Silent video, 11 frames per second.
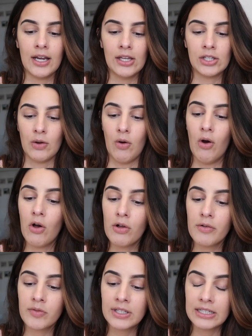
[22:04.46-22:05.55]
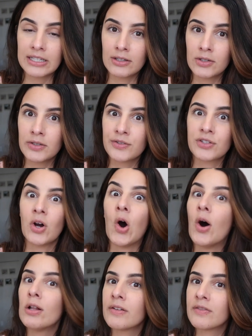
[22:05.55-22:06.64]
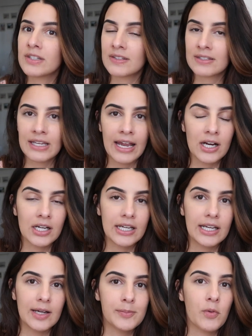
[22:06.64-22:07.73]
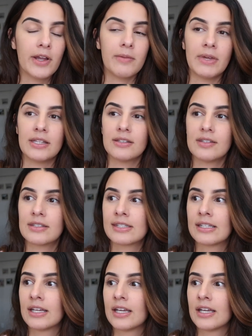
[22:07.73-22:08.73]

you know, all of the needles, all of the scary appointments,